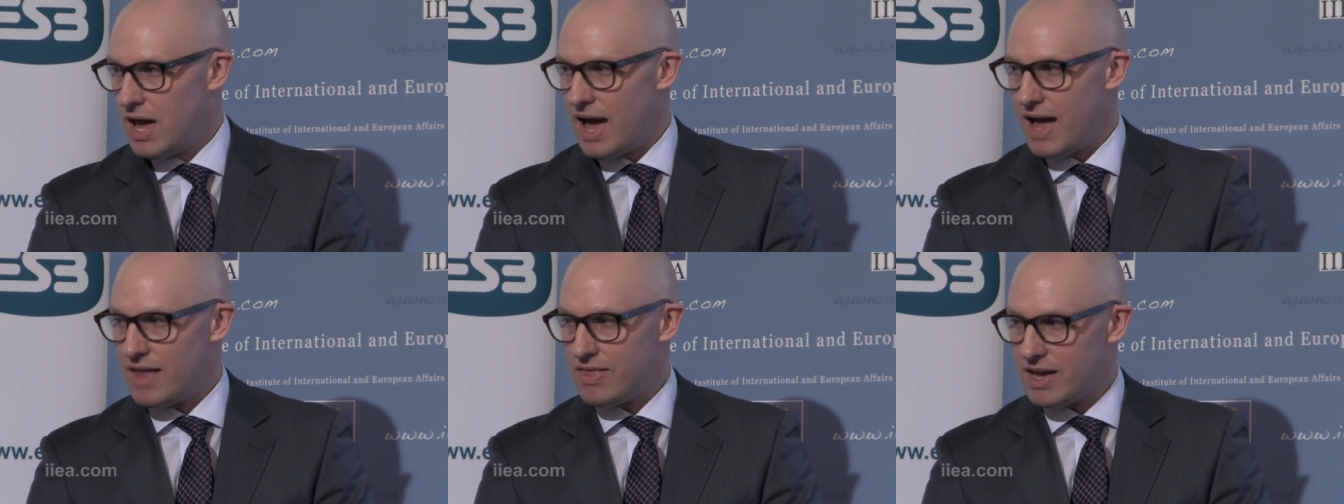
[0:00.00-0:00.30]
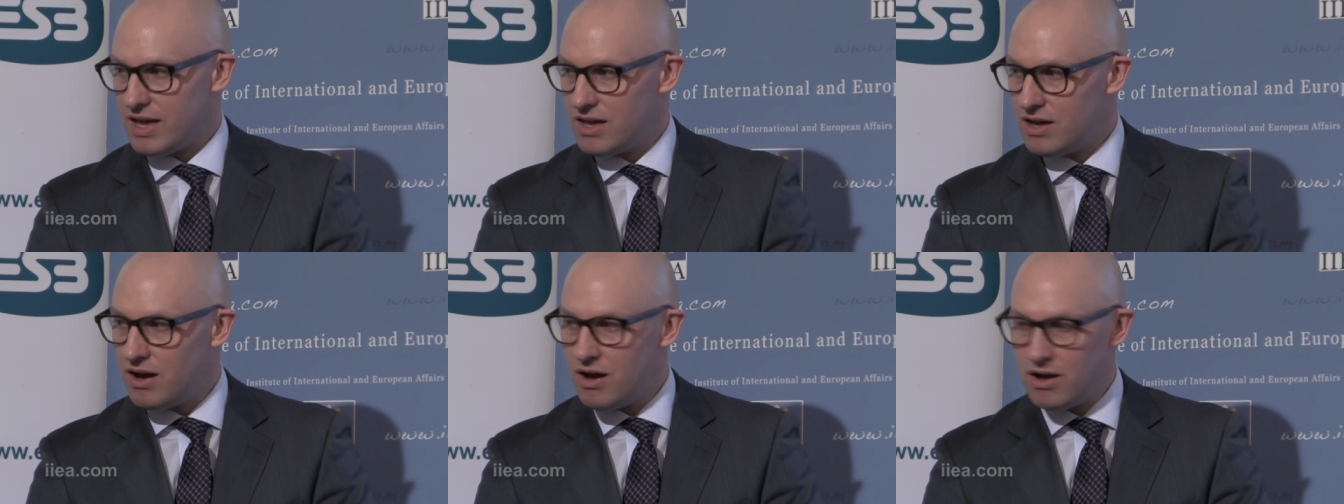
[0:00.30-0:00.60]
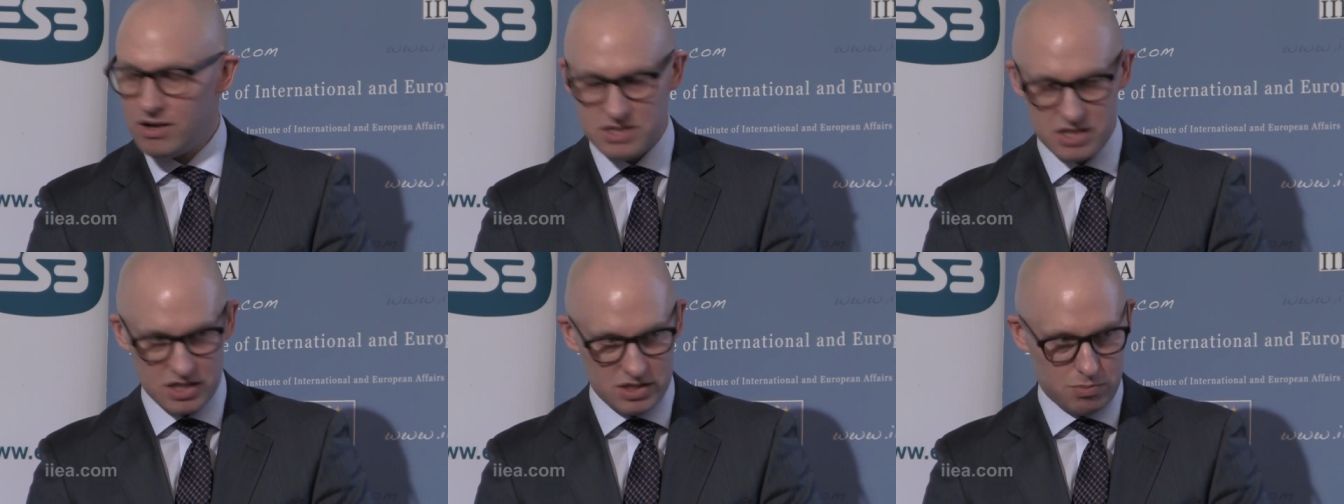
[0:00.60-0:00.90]
and they
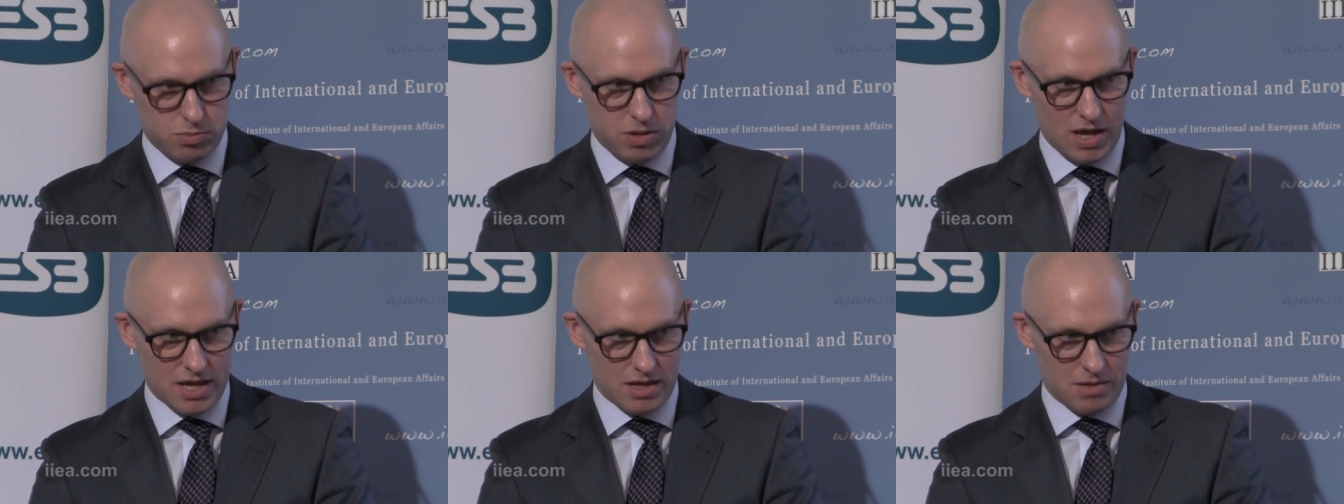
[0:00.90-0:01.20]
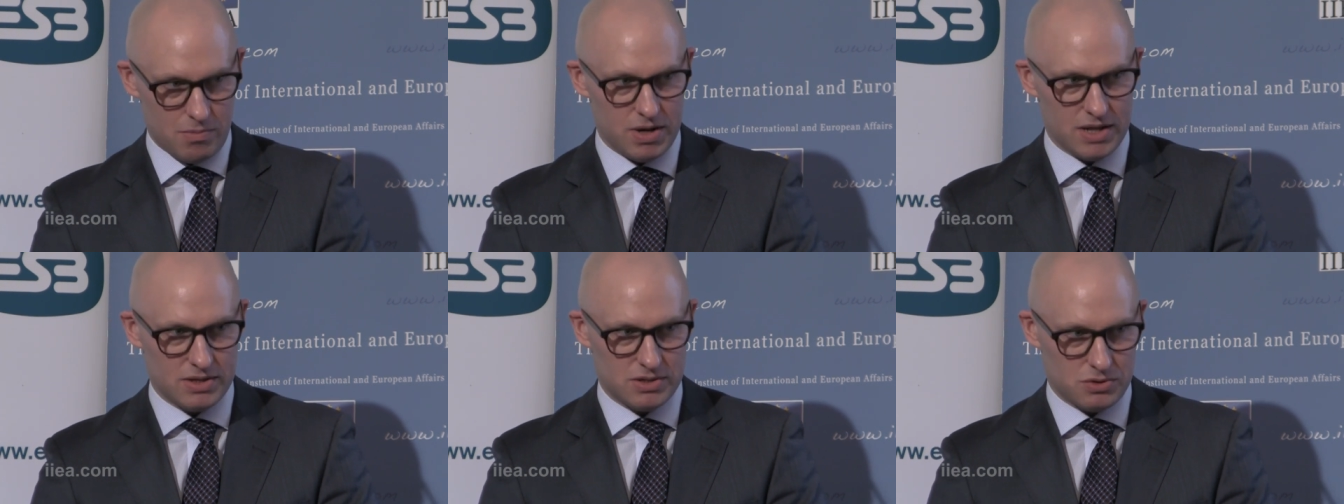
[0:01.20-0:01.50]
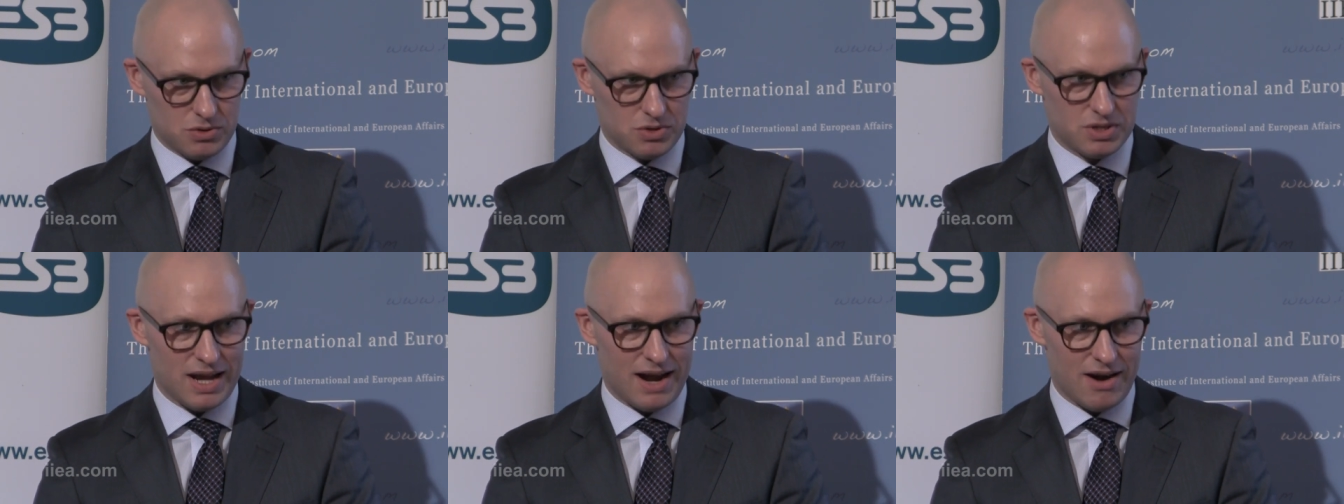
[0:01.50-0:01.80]
can't explain the
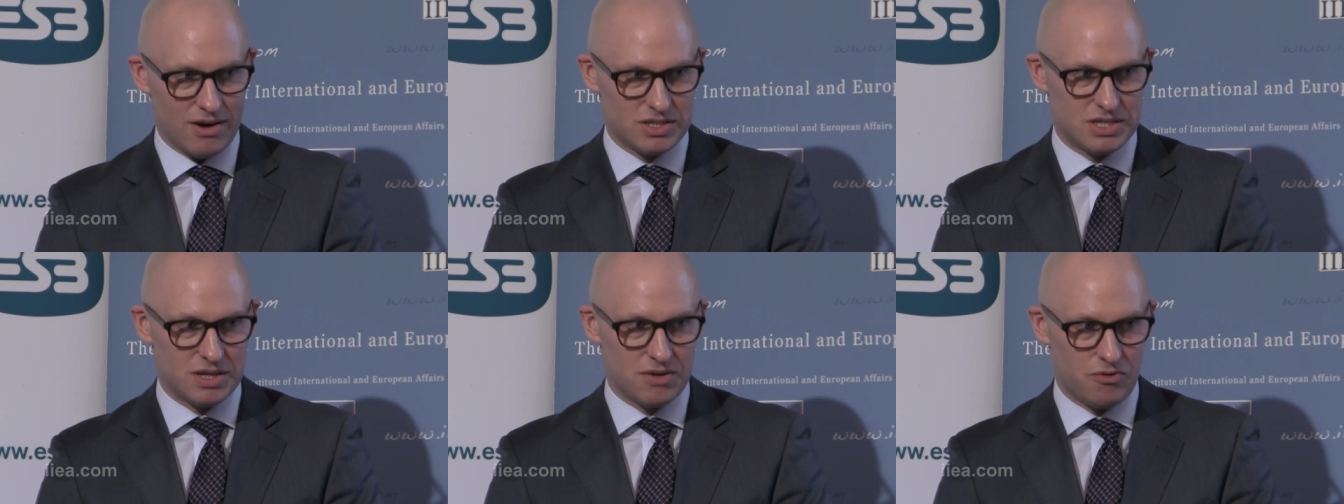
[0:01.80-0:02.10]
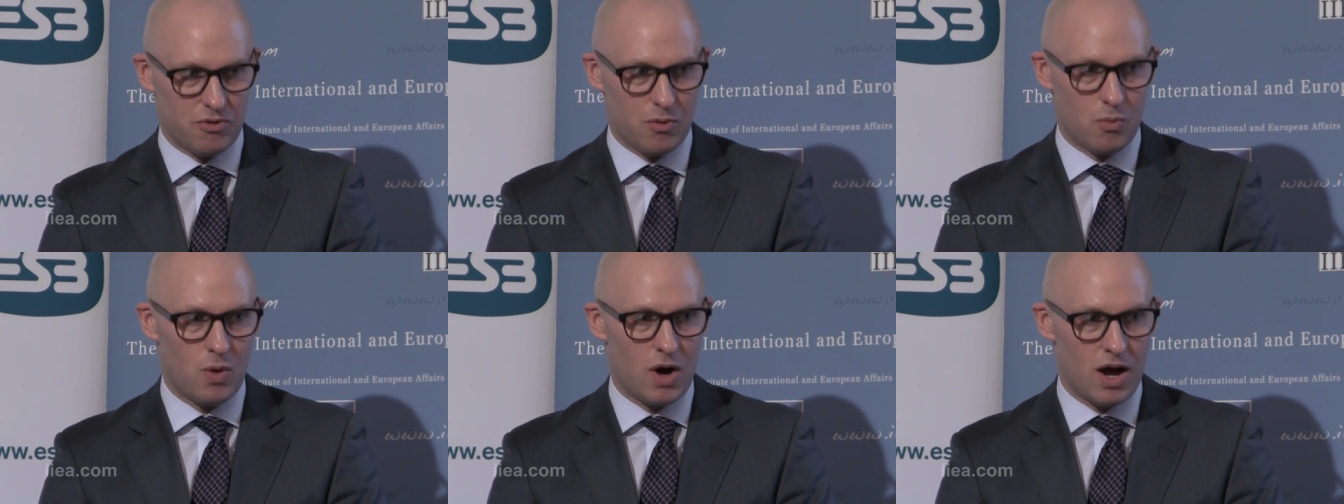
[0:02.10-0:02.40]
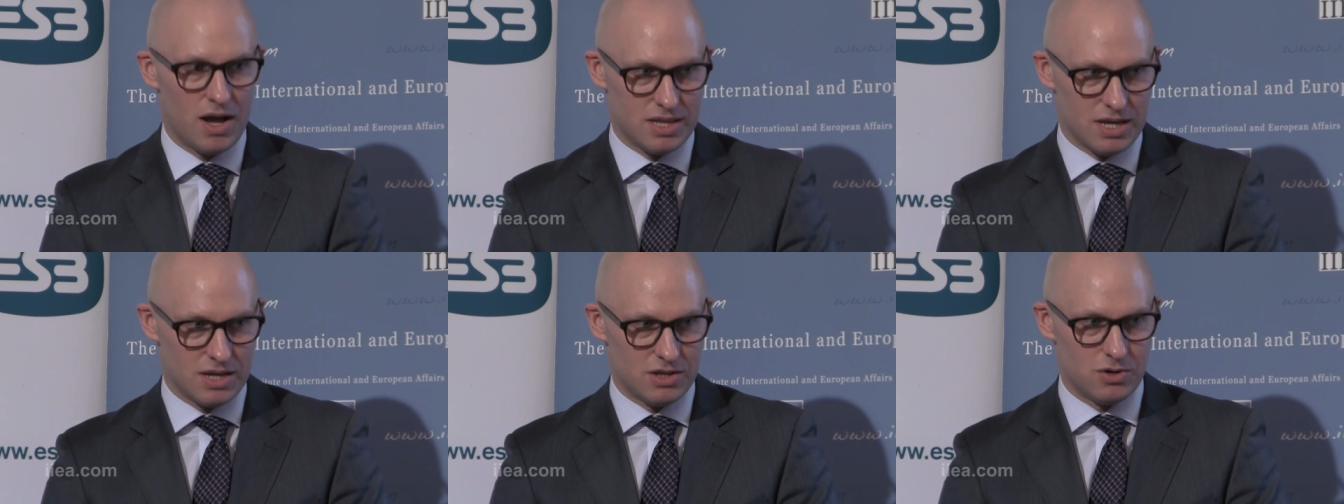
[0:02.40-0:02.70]
political narrative for
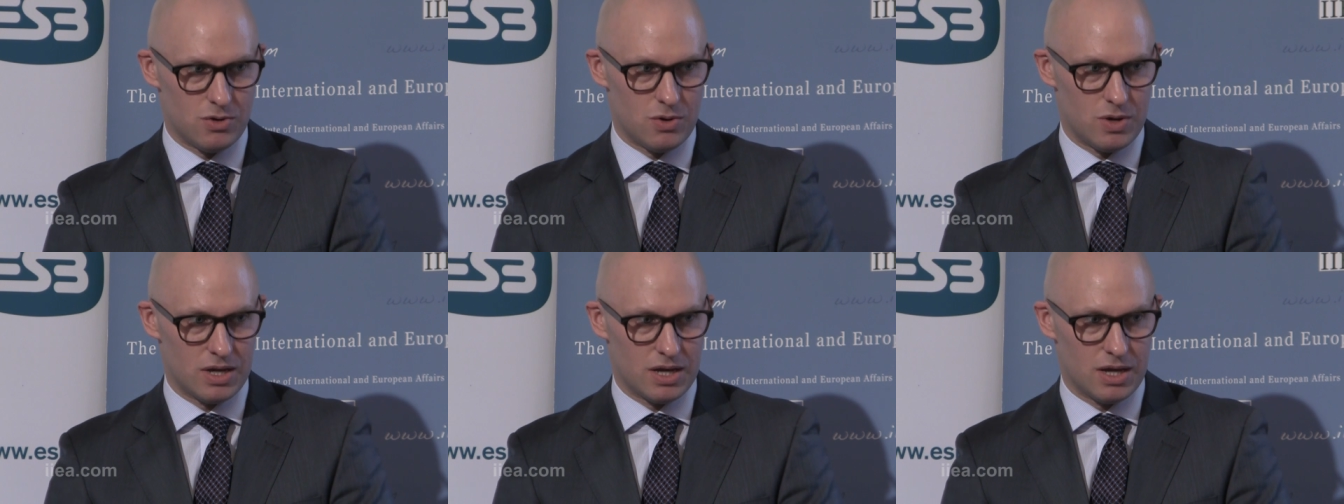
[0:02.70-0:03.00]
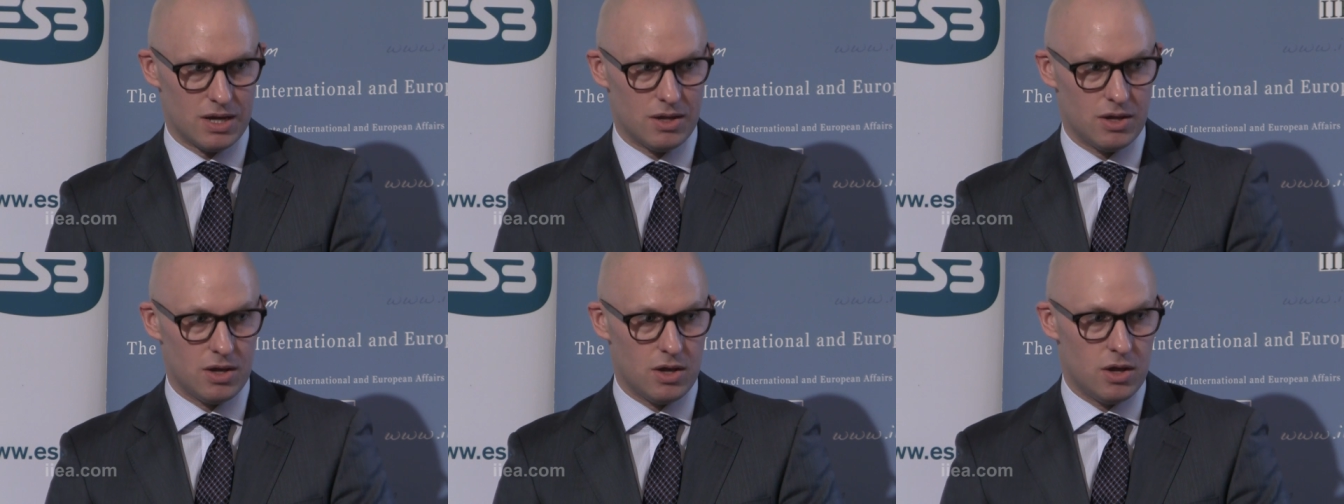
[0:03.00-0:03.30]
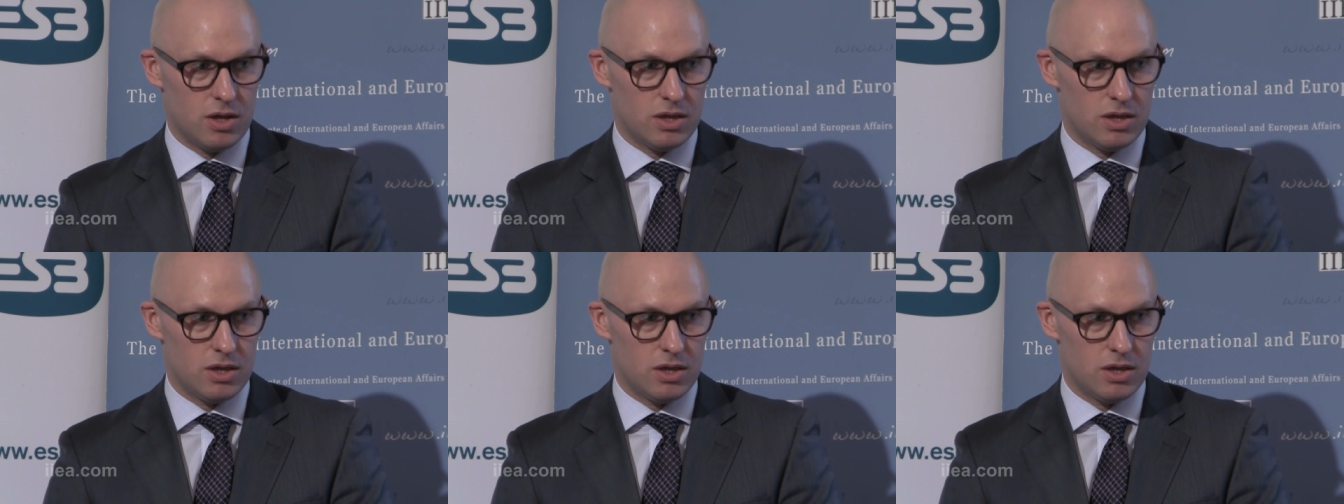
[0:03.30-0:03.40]
why they're doing it,